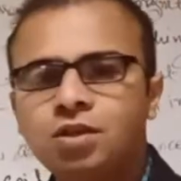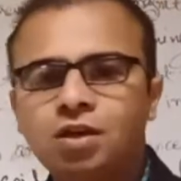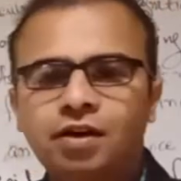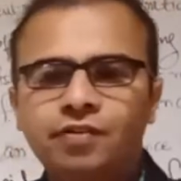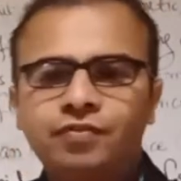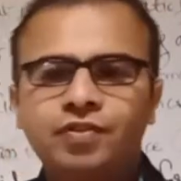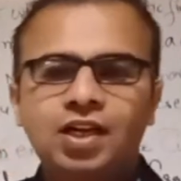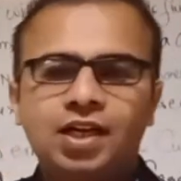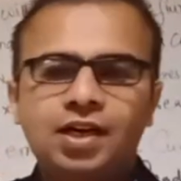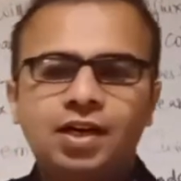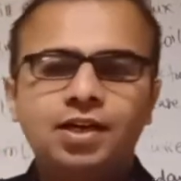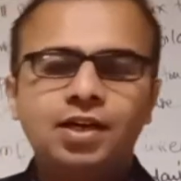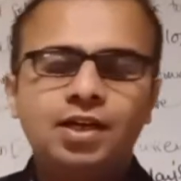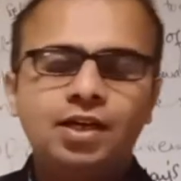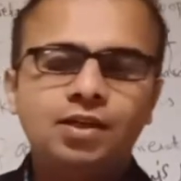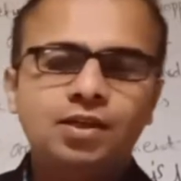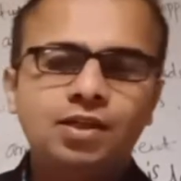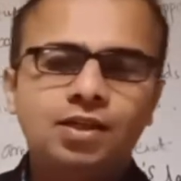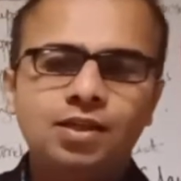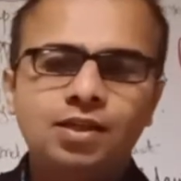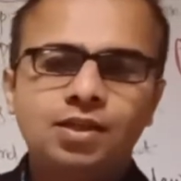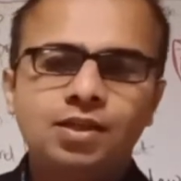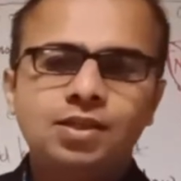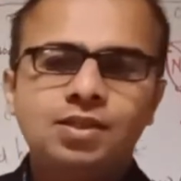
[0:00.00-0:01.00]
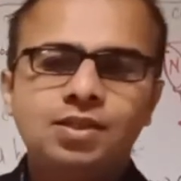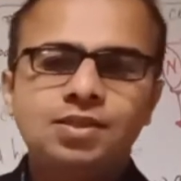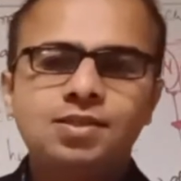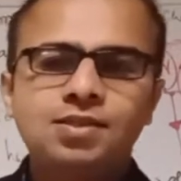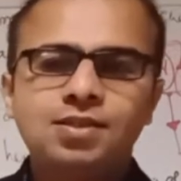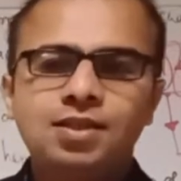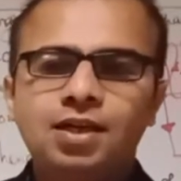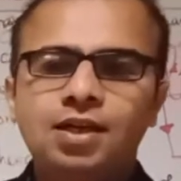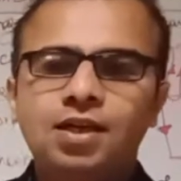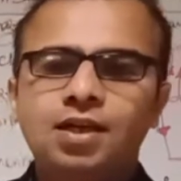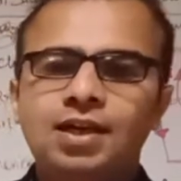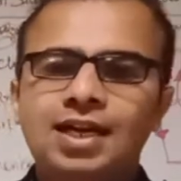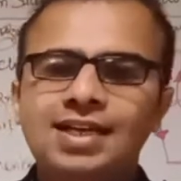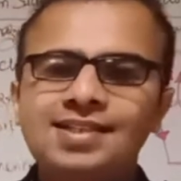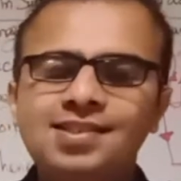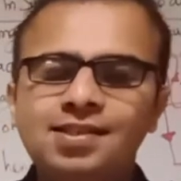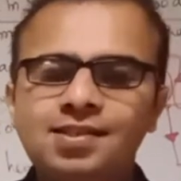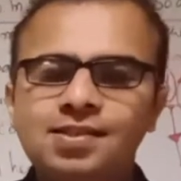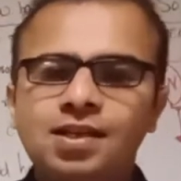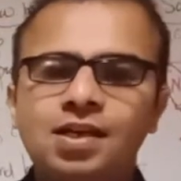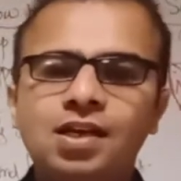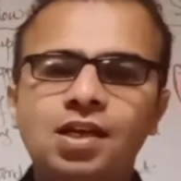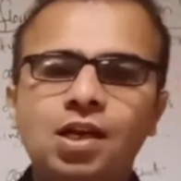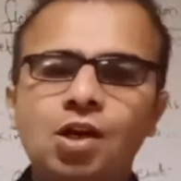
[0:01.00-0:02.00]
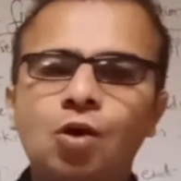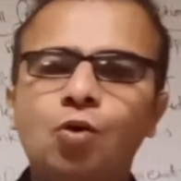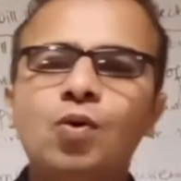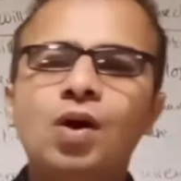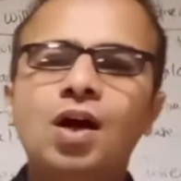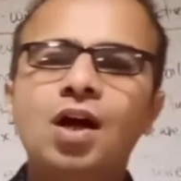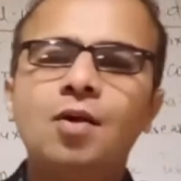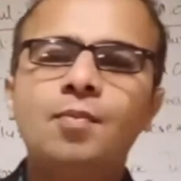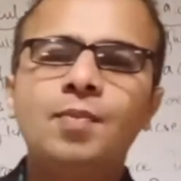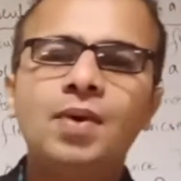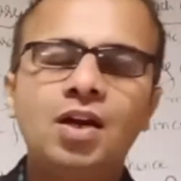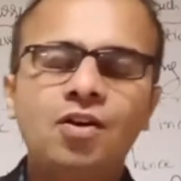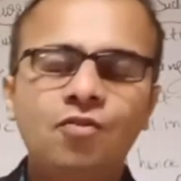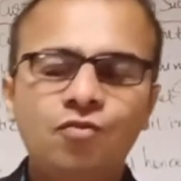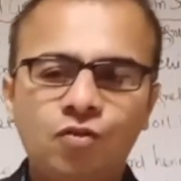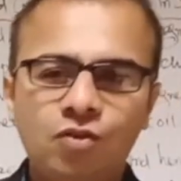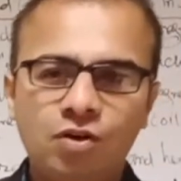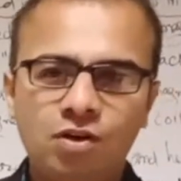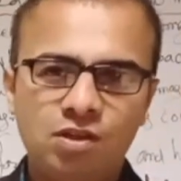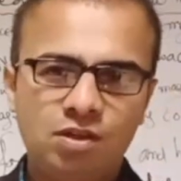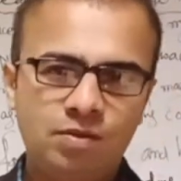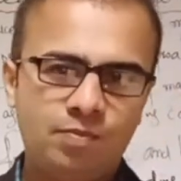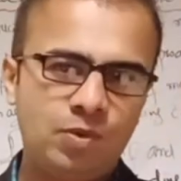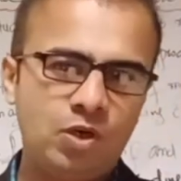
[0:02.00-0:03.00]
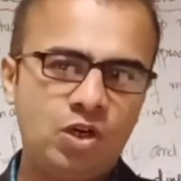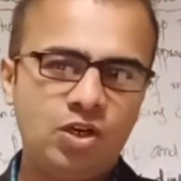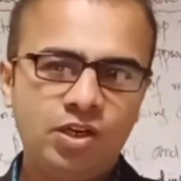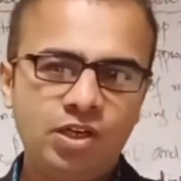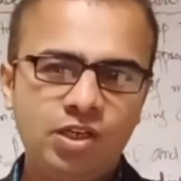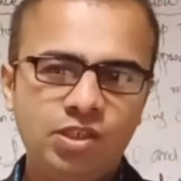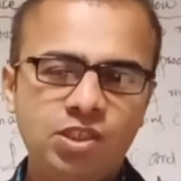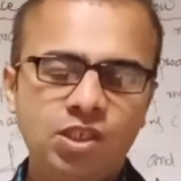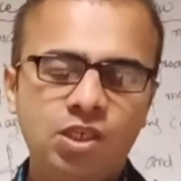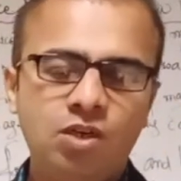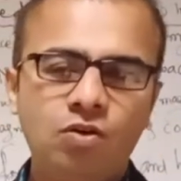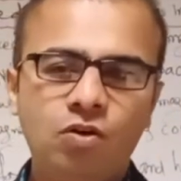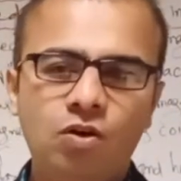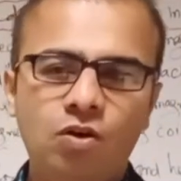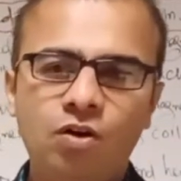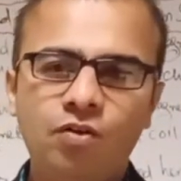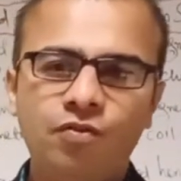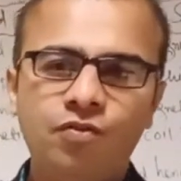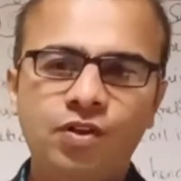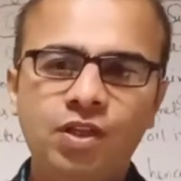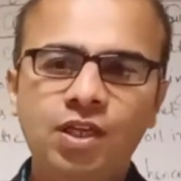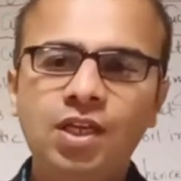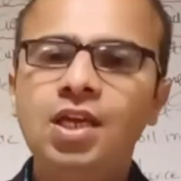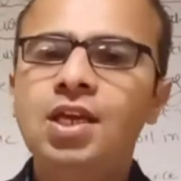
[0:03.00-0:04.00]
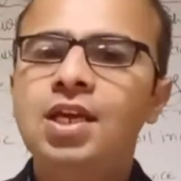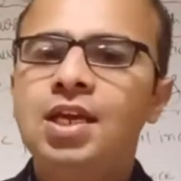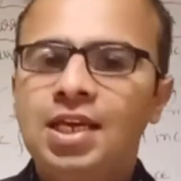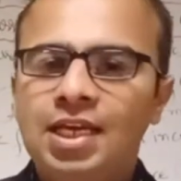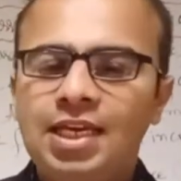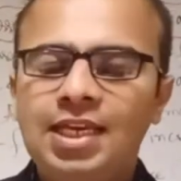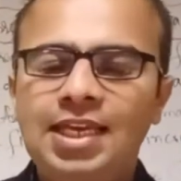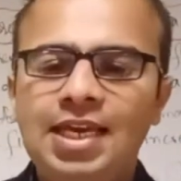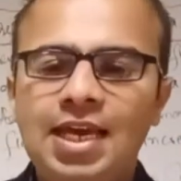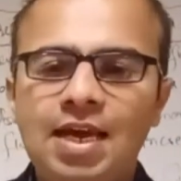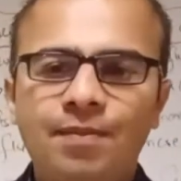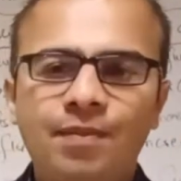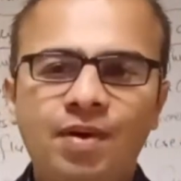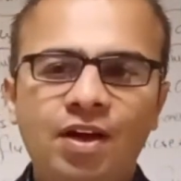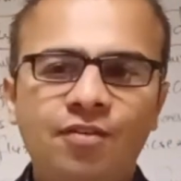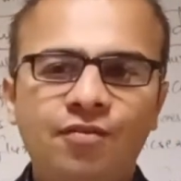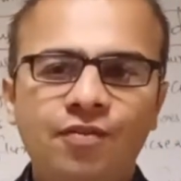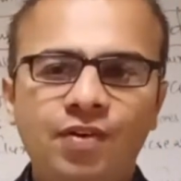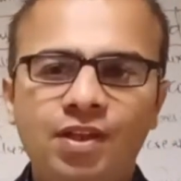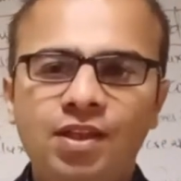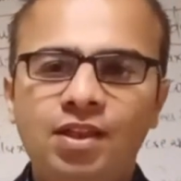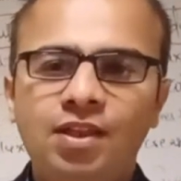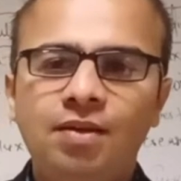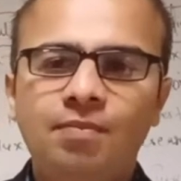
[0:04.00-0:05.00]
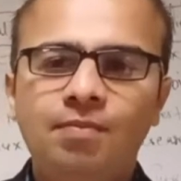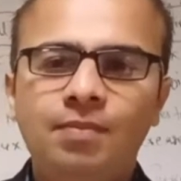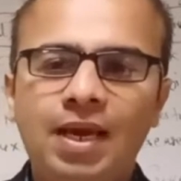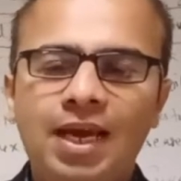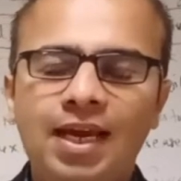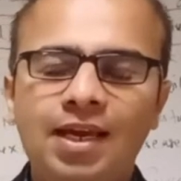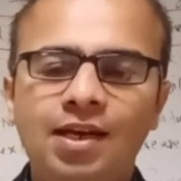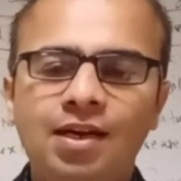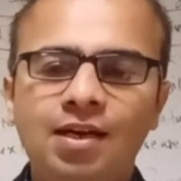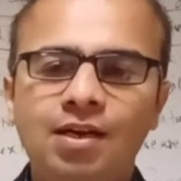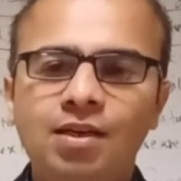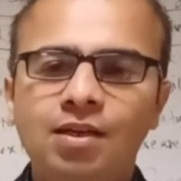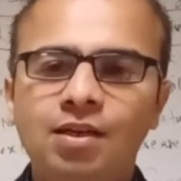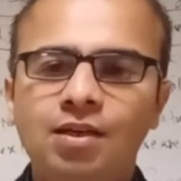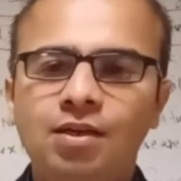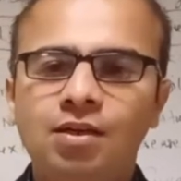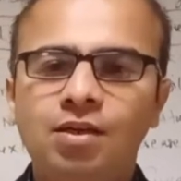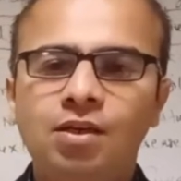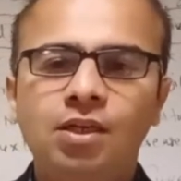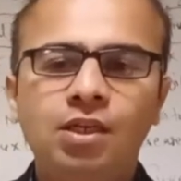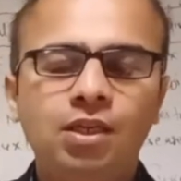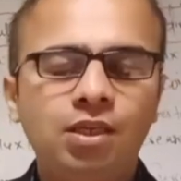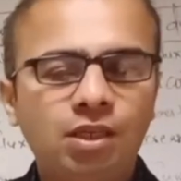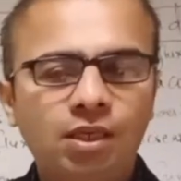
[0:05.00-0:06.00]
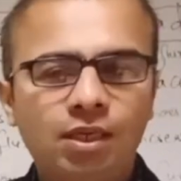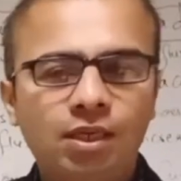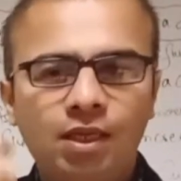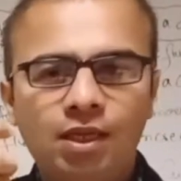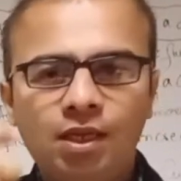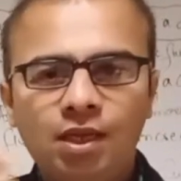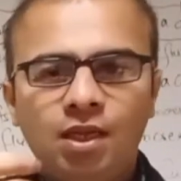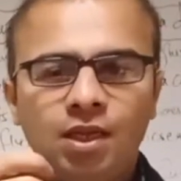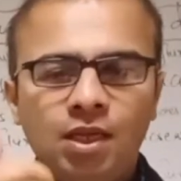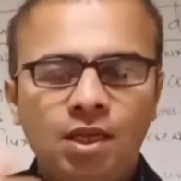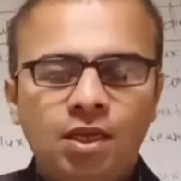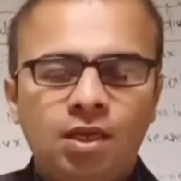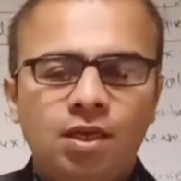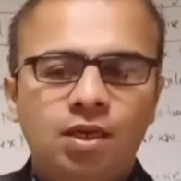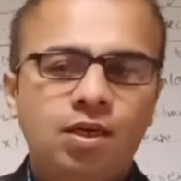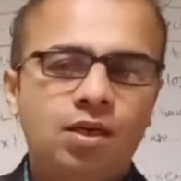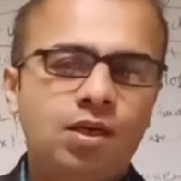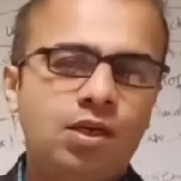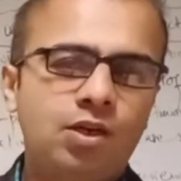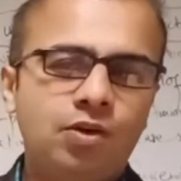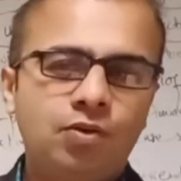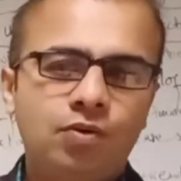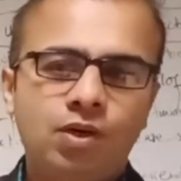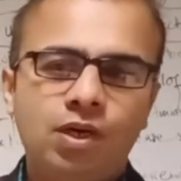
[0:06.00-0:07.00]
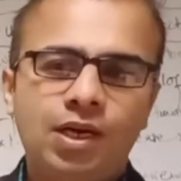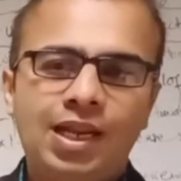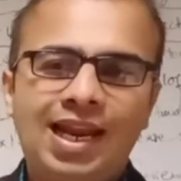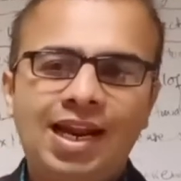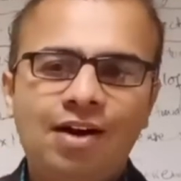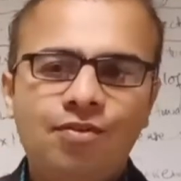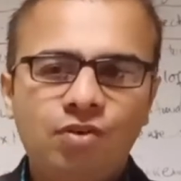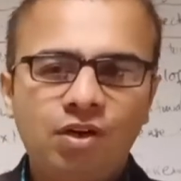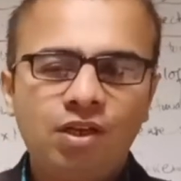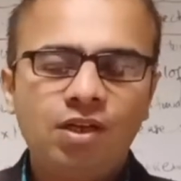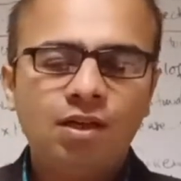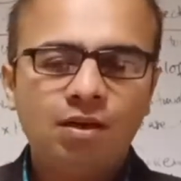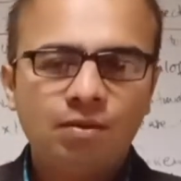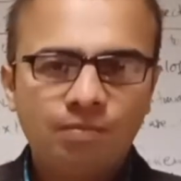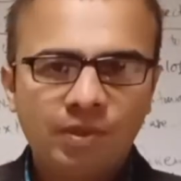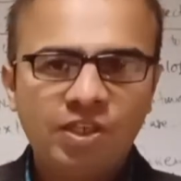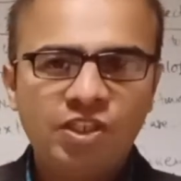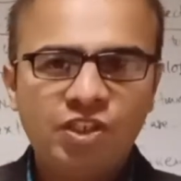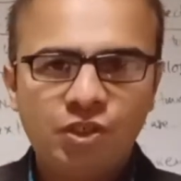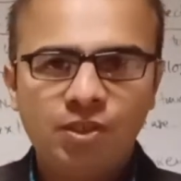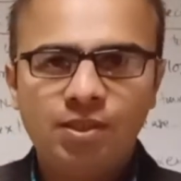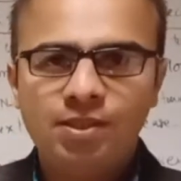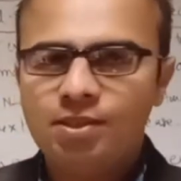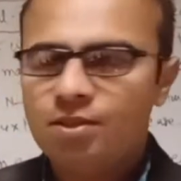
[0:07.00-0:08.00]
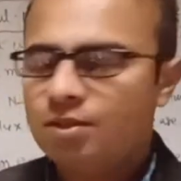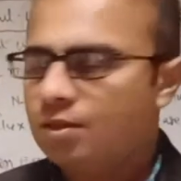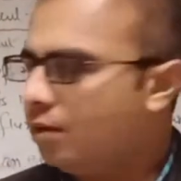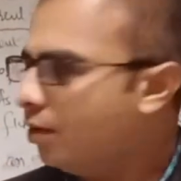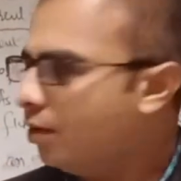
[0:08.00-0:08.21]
of the conductor is the necessary requirement for the production of the EMF in the magnetic your electrical machines.